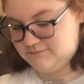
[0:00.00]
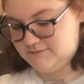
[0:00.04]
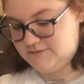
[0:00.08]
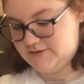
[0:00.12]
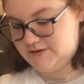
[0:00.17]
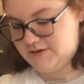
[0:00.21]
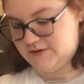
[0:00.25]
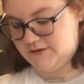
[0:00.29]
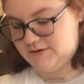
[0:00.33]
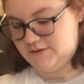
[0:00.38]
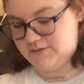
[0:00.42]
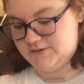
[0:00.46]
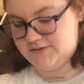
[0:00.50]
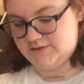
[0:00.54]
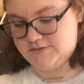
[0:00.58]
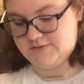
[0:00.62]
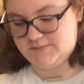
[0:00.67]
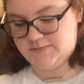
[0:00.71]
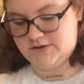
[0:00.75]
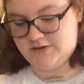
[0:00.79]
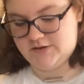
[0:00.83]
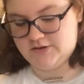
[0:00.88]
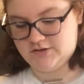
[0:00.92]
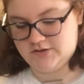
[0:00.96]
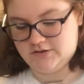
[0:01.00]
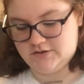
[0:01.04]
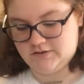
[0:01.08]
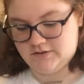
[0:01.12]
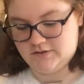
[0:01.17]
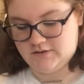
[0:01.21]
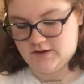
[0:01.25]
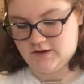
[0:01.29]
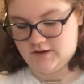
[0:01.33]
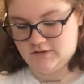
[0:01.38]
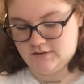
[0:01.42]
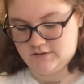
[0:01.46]
So you would just make sure that
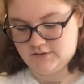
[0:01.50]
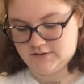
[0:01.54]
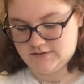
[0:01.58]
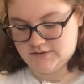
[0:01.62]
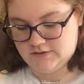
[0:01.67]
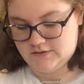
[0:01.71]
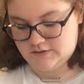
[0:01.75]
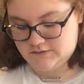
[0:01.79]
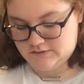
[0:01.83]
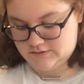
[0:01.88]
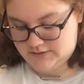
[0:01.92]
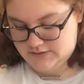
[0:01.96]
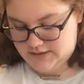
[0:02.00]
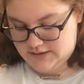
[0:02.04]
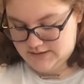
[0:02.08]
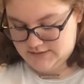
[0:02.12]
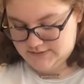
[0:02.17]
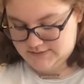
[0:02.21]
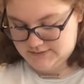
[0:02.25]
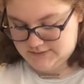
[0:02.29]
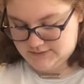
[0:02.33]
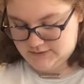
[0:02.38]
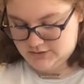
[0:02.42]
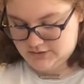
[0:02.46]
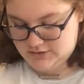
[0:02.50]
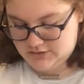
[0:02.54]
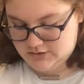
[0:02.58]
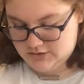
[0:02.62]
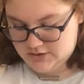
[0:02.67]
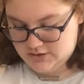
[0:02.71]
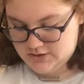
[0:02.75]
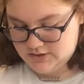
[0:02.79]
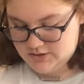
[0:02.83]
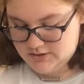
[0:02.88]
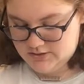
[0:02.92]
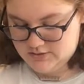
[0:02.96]
that looks all nice and
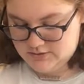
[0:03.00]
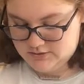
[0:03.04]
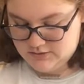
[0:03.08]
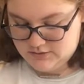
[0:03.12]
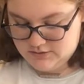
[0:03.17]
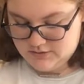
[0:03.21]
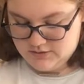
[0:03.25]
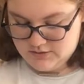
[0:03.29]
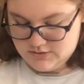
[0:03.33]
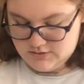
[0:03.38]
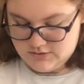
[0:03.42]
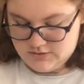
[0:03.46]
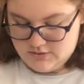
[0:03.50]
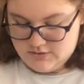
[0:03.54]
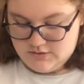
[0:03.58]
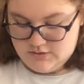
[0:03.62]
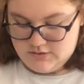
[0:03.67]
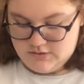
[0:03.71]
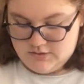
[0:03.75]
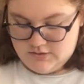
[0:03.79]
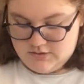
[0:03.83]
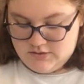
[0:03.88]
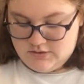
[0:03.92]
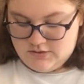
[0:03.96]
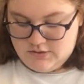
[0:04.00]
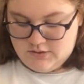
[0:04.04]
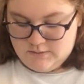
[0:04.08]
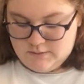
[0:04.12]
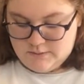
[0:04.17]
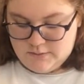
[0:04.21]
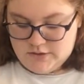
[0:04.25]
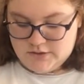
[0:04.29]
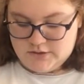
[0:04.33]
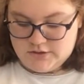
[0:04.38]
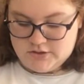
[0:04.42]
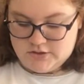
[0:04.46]
good.
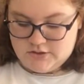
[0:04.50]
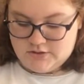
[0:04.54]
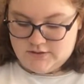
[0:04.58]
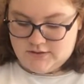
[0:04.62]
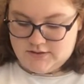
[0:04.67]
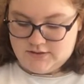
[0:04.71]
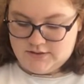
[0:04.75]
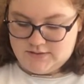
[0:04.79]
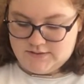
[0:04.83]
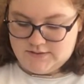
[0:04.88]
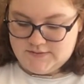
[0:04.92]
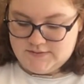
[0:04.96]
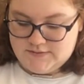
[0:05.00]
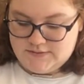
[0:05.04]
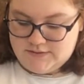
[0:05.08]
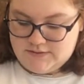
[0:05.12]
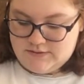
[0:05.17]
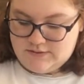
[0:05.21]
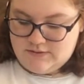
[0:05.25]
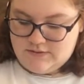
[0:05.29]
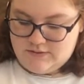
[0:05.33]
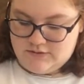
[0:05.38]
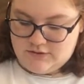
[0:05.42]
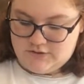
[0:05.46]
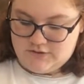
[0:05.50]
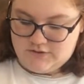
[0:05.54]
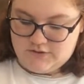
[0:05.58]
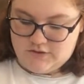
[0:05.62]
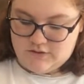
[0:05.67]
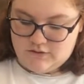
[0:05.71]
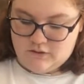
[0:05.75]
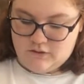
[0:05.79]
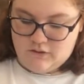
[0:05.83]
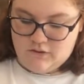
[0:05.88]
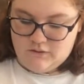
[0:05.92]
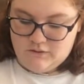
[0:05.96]
Make sure that there's
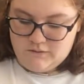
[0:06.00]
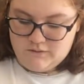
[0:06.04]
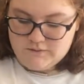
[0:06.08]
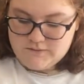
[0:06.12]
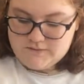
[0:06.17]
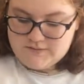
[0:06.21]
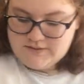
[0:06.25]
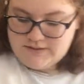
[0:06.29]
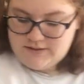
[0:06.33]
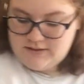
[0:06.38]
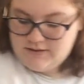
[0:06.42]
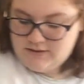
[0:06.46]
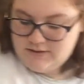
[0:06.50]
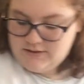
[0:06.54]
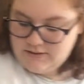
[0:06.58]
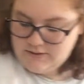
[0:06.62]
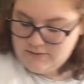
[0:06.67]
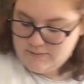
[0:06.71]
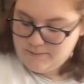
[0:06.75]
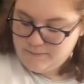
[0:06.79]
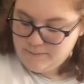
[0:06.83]
no holes in it.